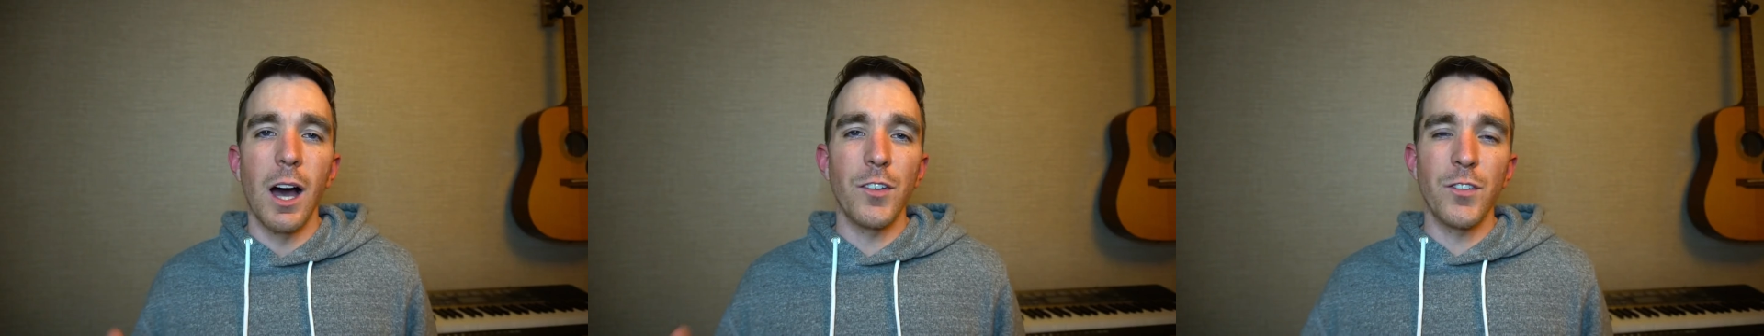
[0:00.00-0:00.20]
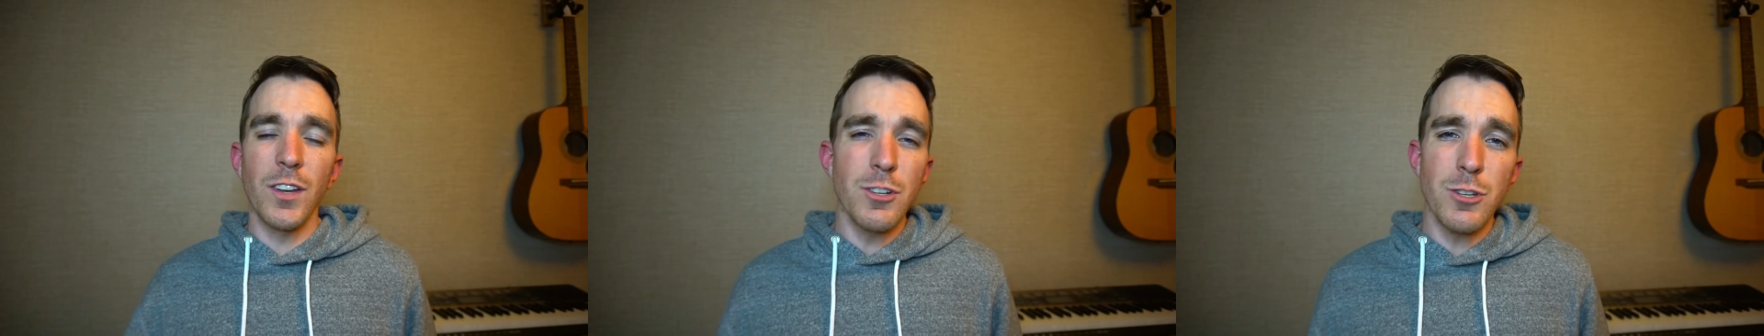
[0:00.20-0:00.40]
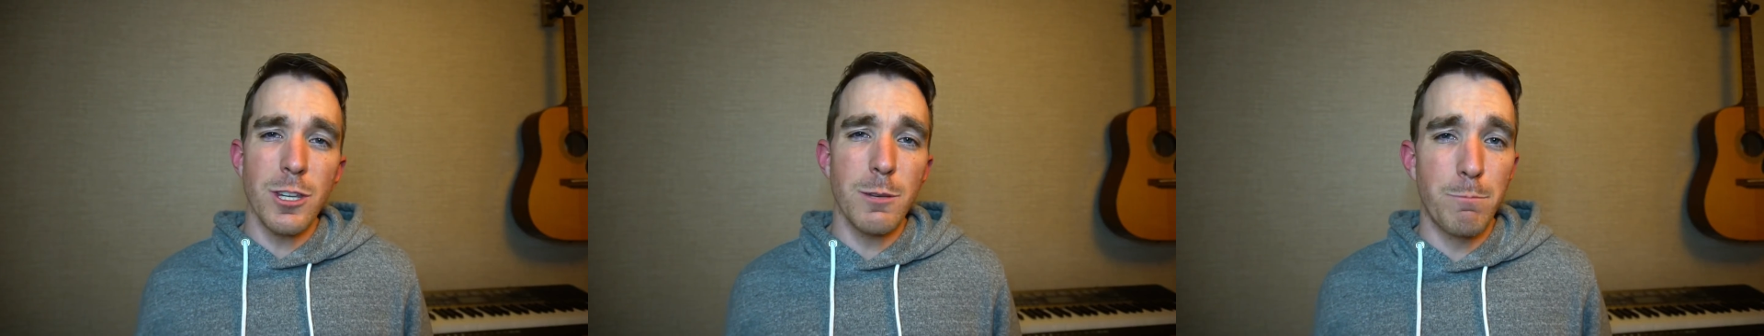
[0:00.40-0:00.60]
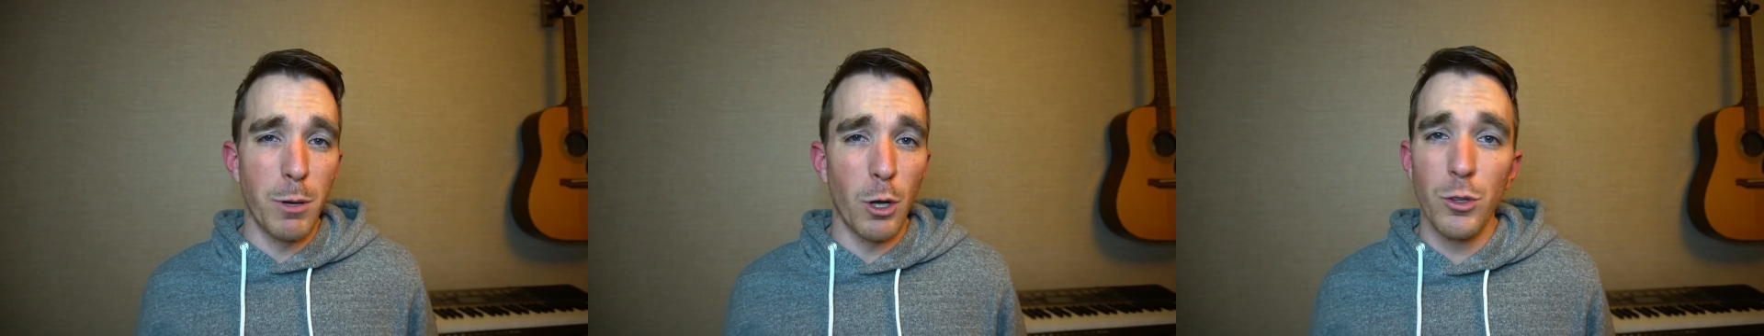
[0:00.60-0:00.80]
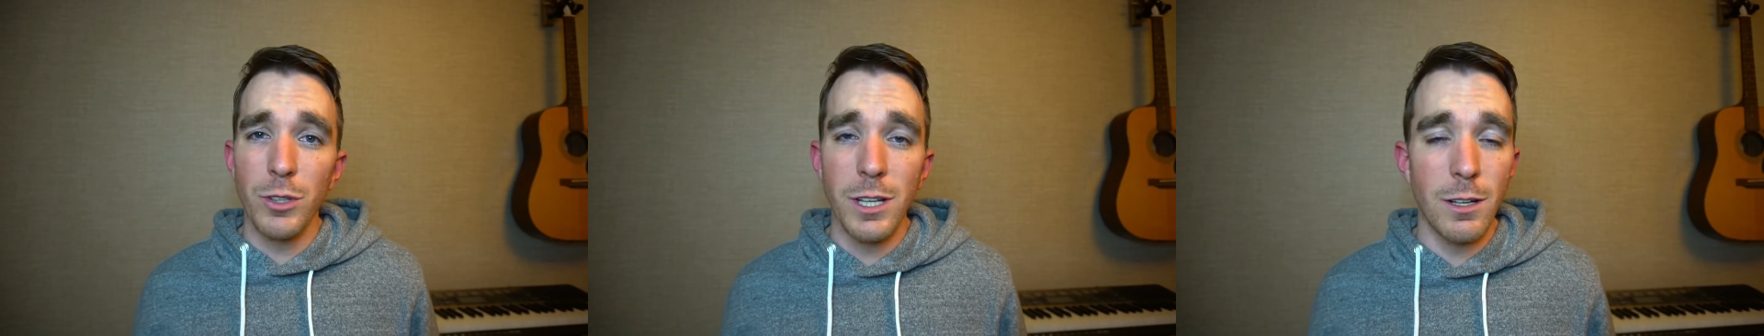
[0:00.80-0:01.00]
essentially
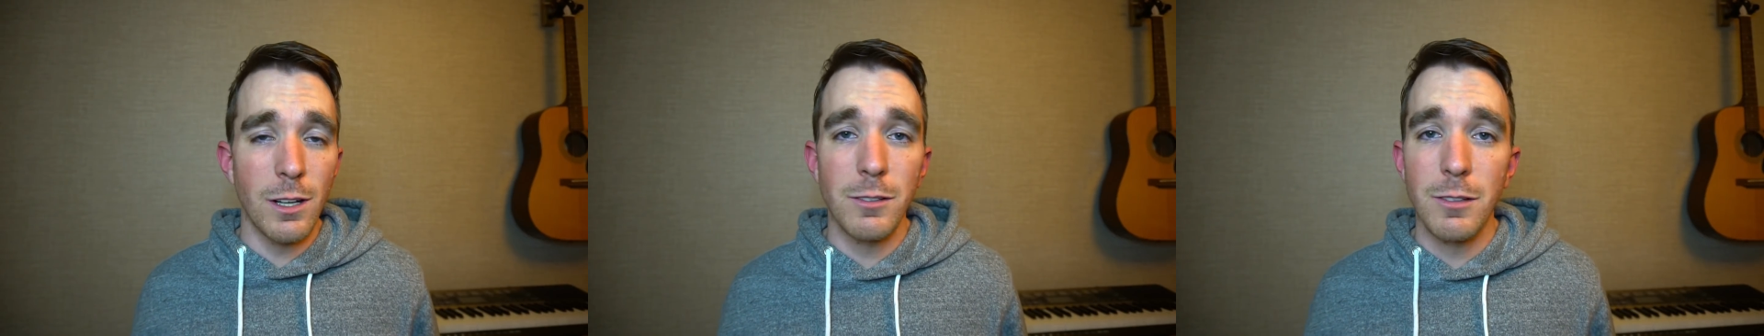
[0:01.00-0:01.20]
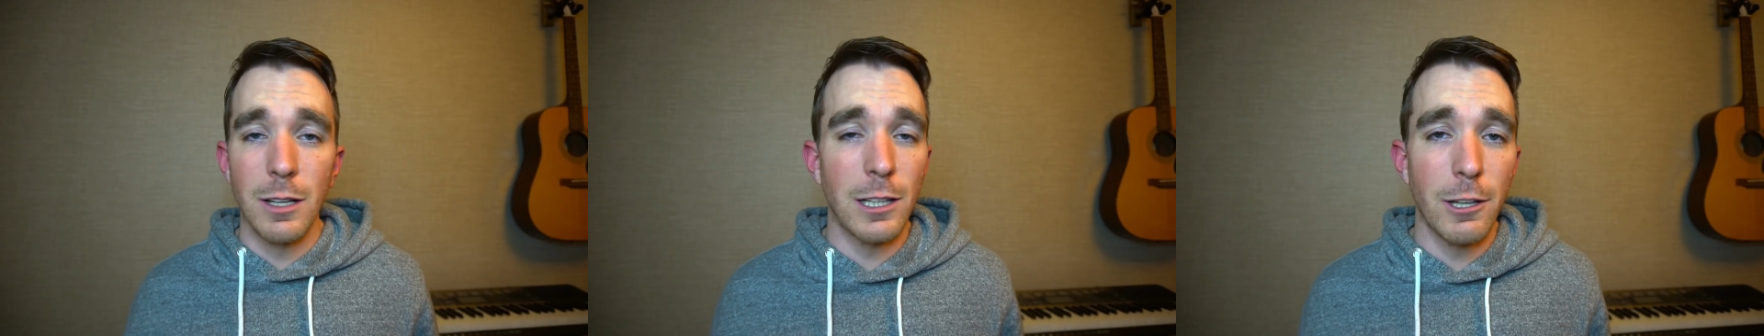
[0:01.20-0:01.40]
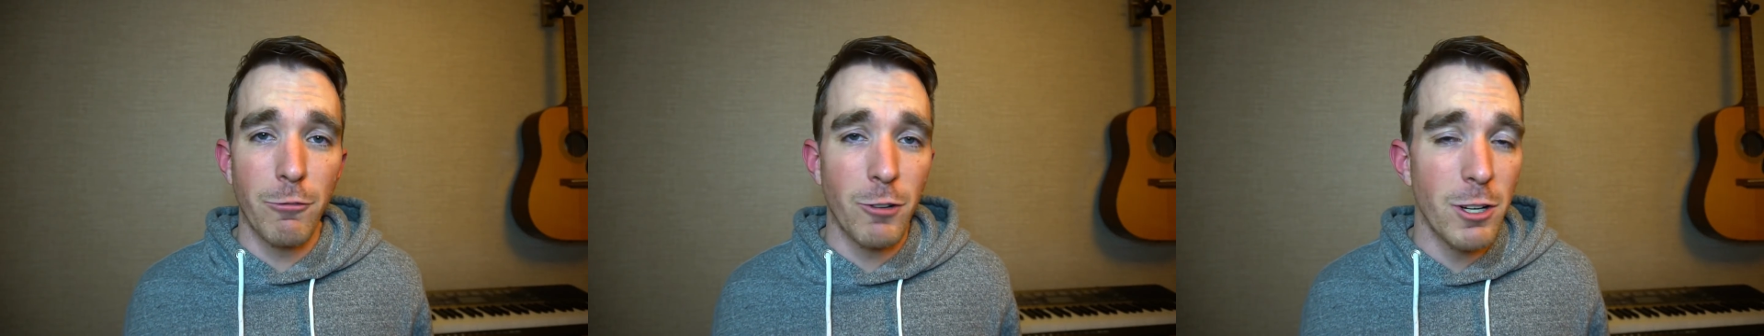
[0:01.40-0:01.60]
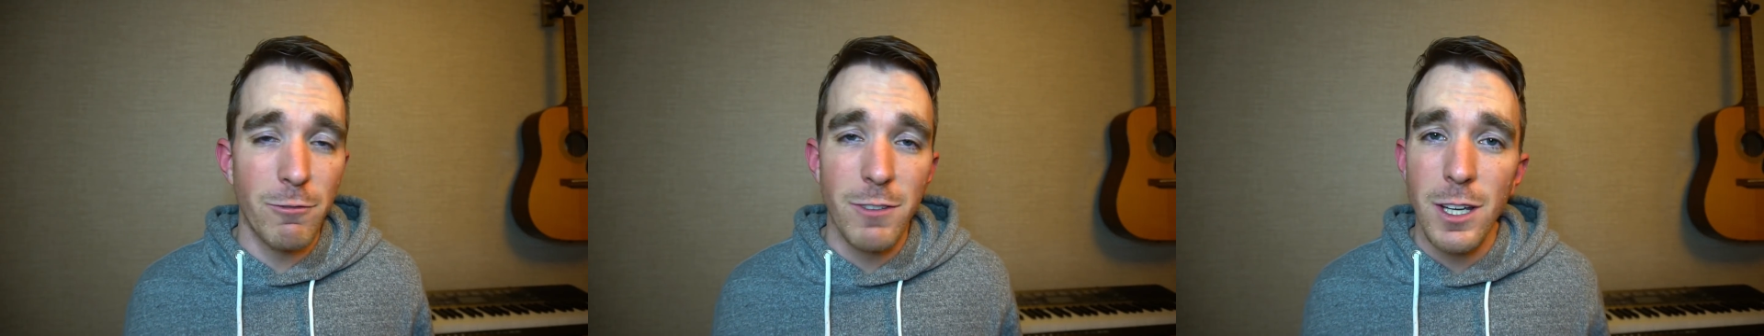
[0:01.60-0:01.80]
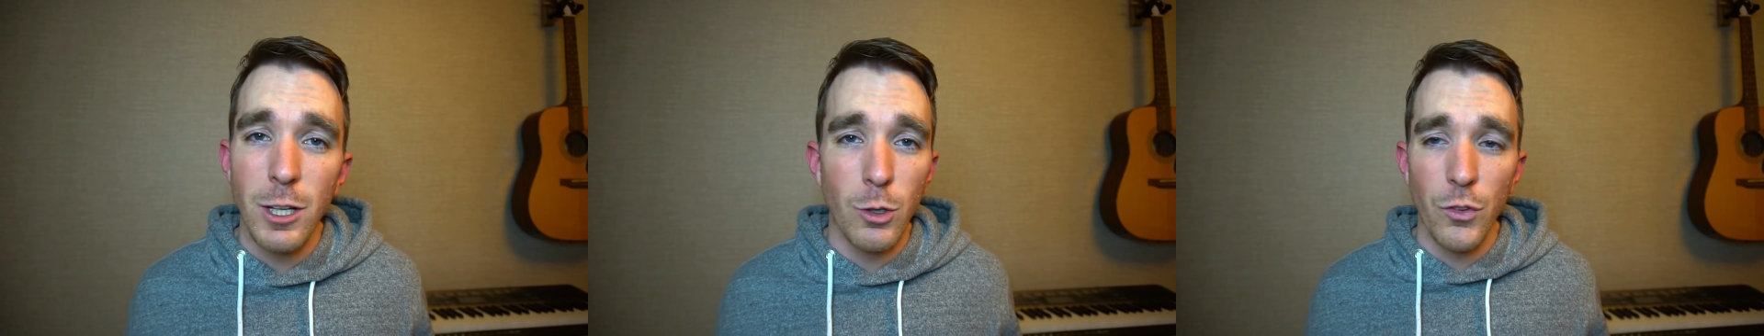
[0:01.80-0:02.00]
building and delivering
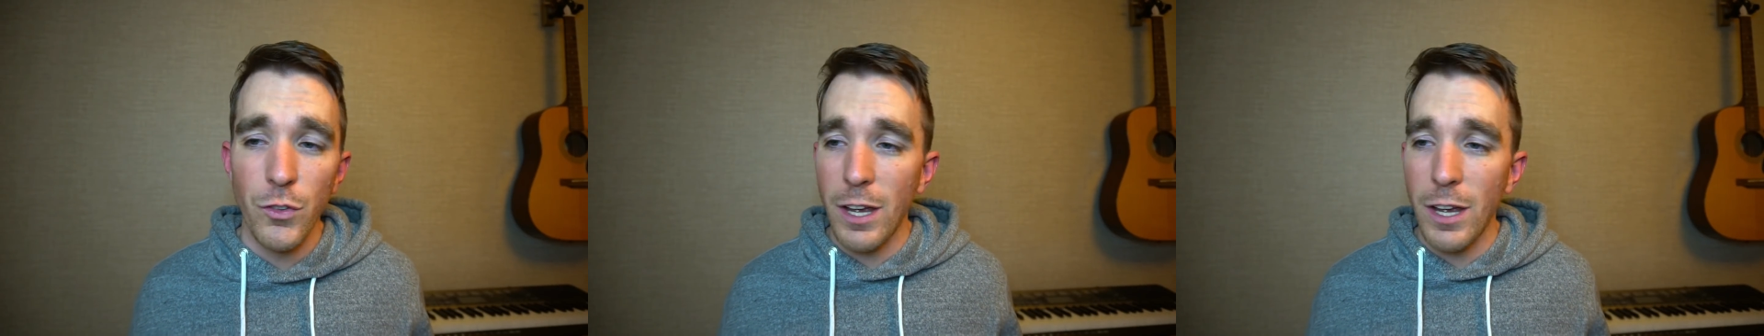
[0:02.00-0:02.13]
vehicles